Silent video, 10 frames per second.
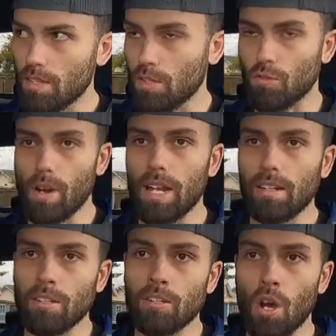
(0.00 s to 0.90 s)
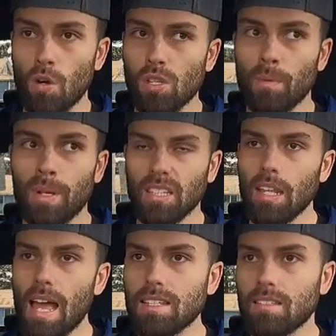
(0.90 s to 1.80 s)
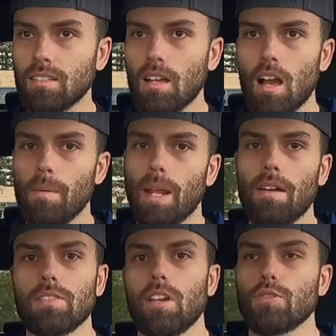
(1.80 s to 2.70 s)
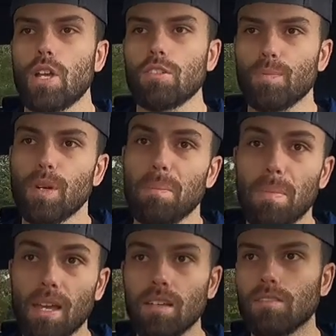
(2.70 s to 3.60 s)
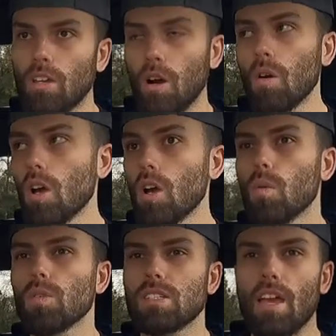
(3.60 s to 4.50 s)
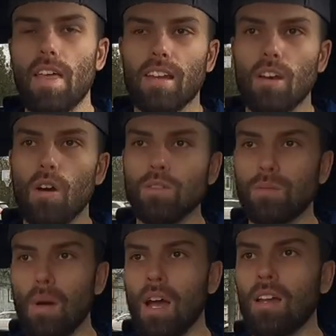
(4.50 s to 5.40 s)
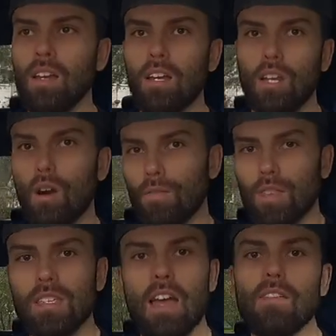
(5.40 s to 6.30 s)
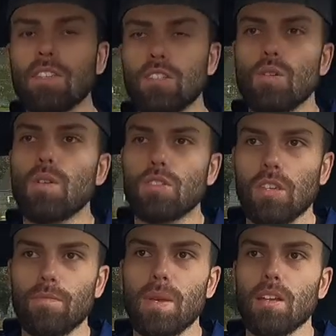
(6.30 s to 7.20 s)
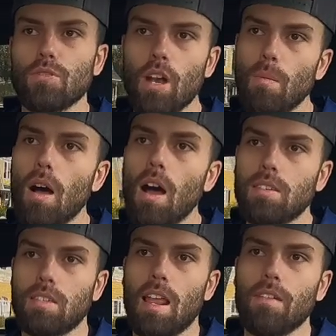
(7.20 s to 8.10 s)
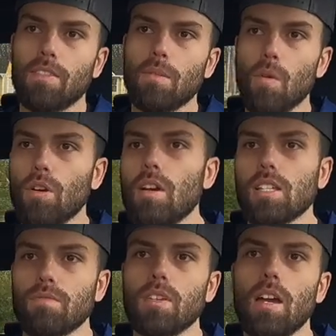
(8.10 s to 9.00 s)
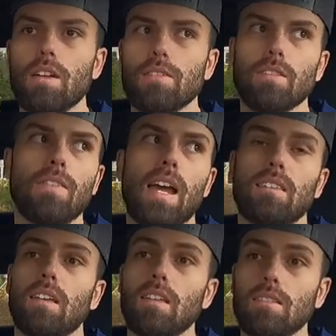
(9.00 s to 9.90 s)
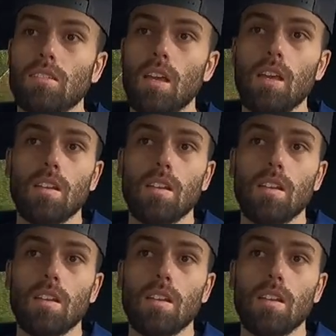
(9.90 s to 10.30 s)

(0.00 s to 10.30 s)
this is rated to tow a little bit less, um, and obviously our trailer is pretty big, so we'll see how that goes. But you know, for this having the two-inch lift, being a Trail Boss, and having the more aggressive tires, the fact that it's